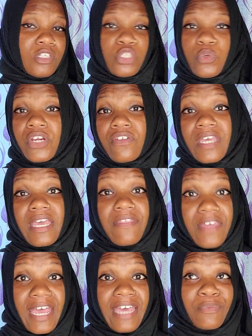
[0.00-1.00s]
you hear the
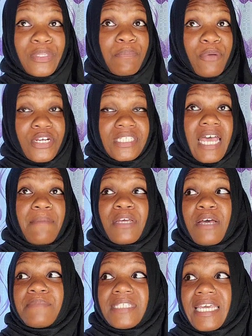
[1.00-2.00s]
adhan when the prayer
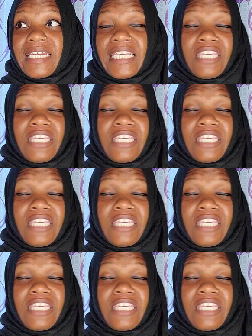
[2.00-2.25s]
time comes in.